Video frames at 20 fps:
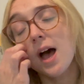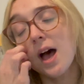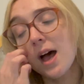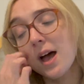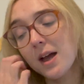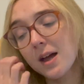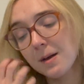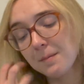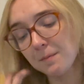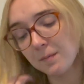
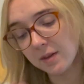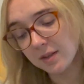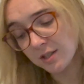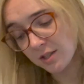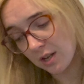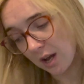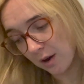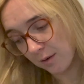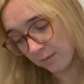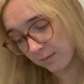Um,
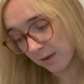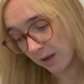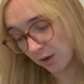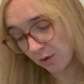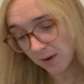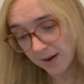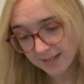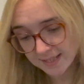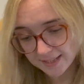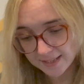so a
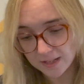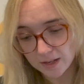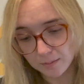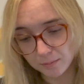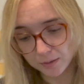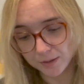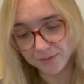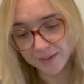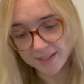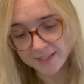great
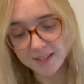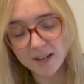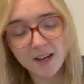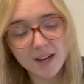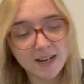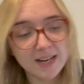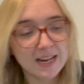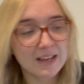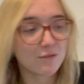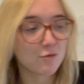example of this,
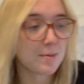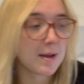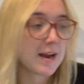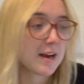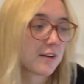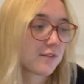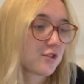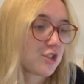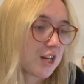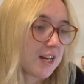I have a
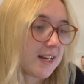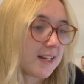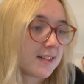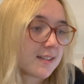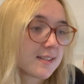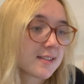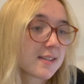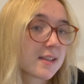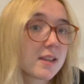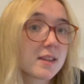pair of
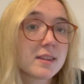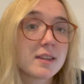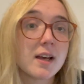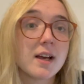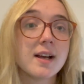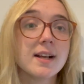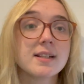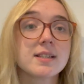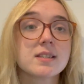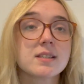jeans
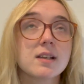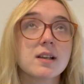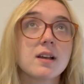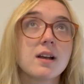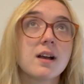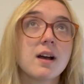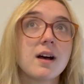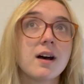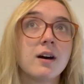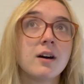that
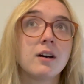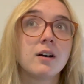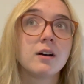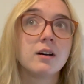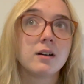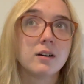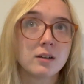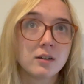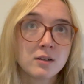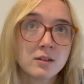
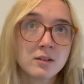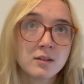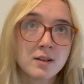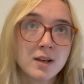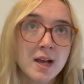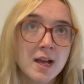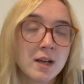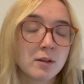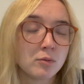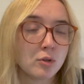are,
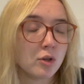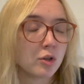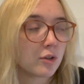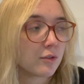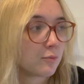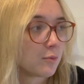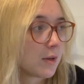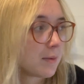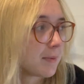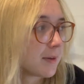how long
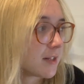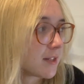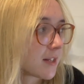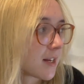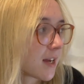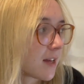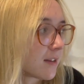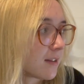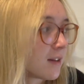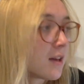have we been
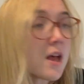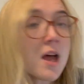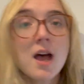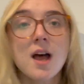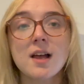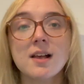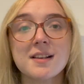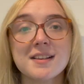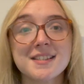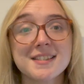together?
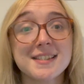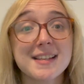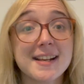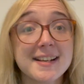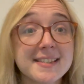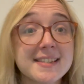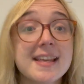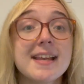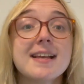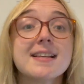
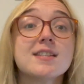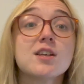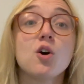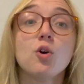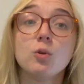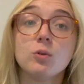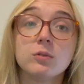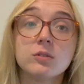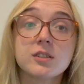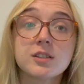Six years
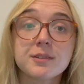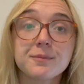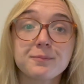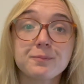old